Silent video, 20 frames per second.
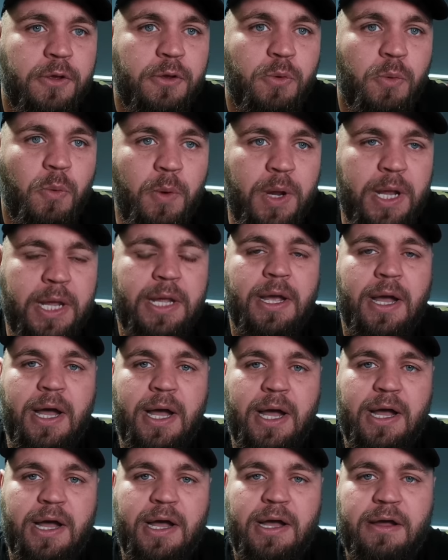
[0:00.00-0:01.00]
We
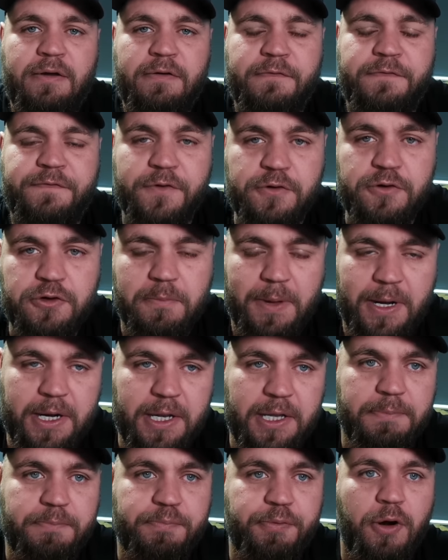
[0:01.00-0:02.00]
are
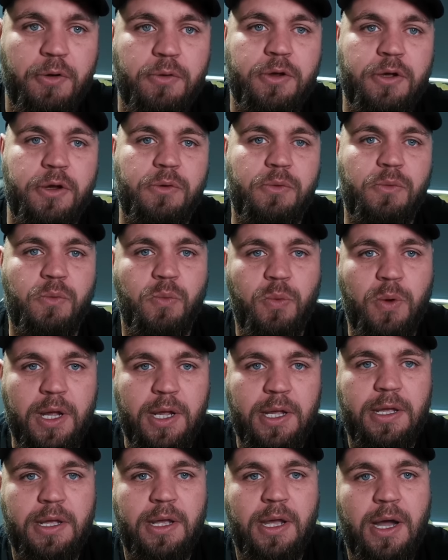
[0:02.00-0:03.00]
fundamentally broken.
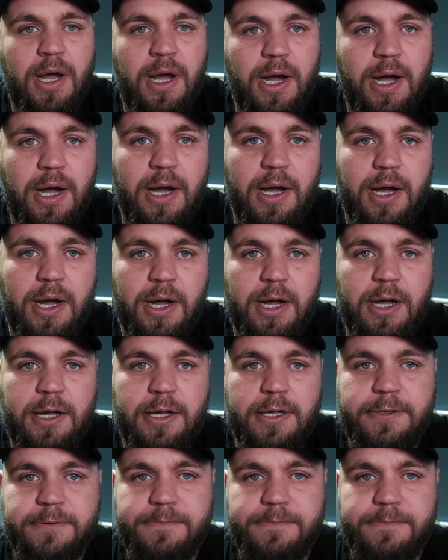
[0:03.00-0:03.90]
We are,